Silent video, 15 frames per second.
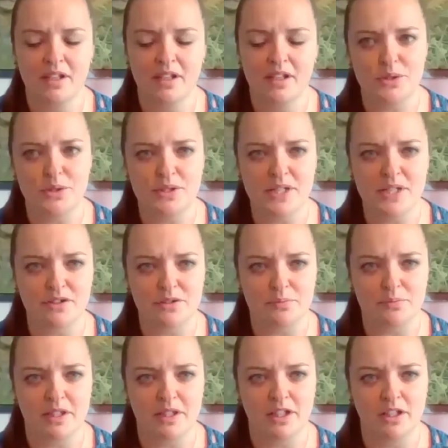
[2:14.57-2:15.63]
Sue
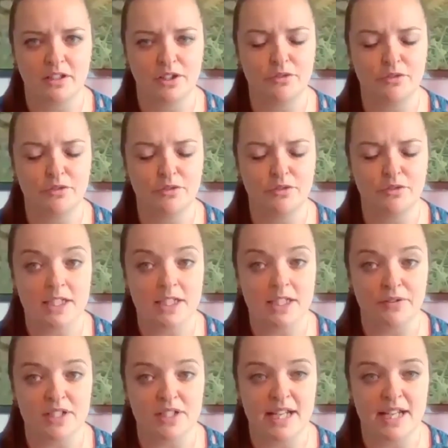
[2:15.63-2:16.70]
tells me that you've been
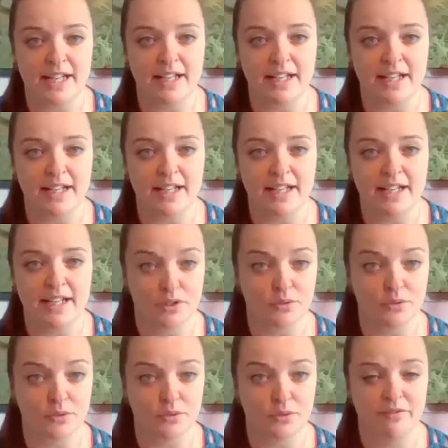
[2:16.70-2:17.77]
experiencing headaches
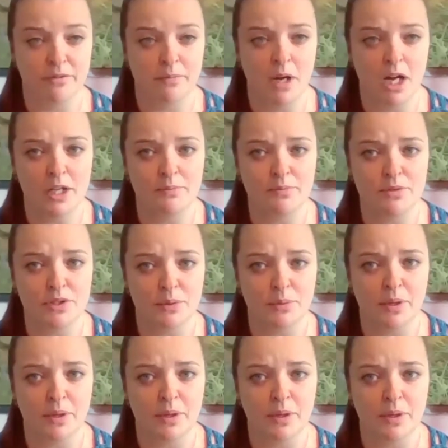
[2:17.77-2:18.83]
because of working from home."
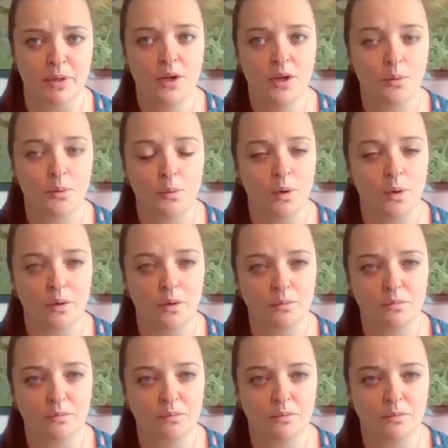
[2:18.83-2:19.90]
She went, "What
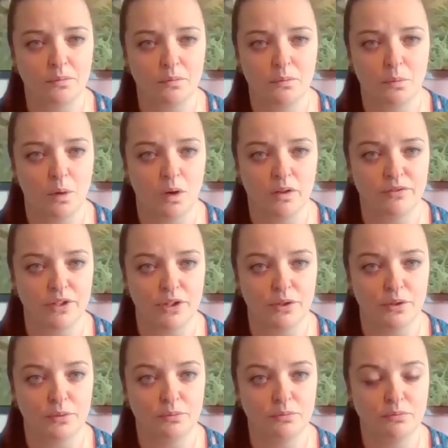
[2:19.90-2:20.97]
have
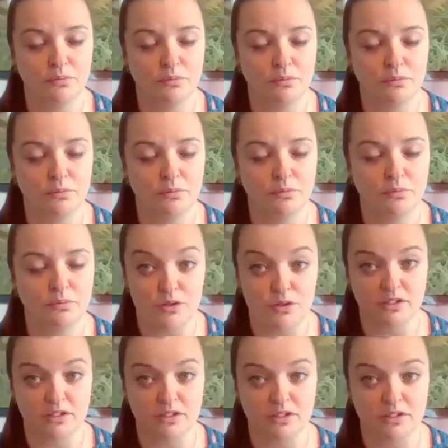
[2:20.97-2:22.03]
you
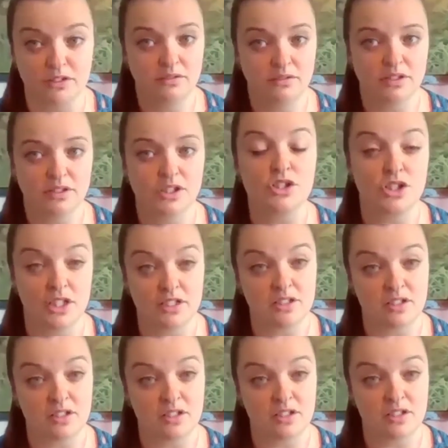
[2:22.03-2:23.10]
done?" Because
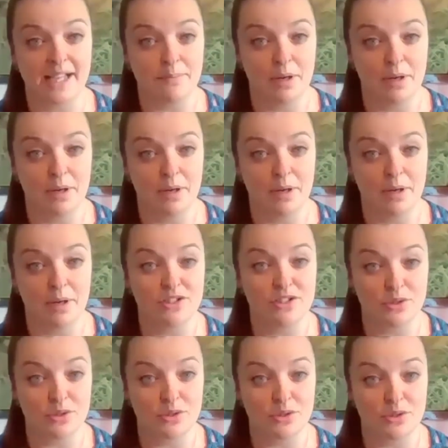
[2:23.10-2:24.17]
she's started to get migraines
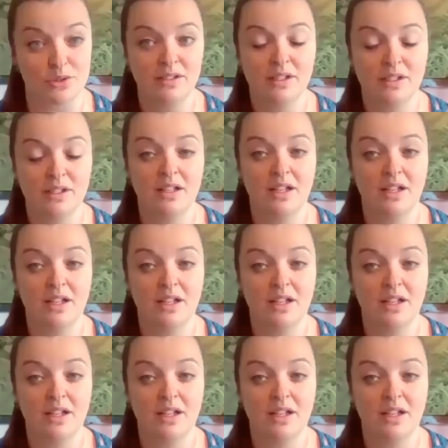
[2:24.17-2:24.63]
as well.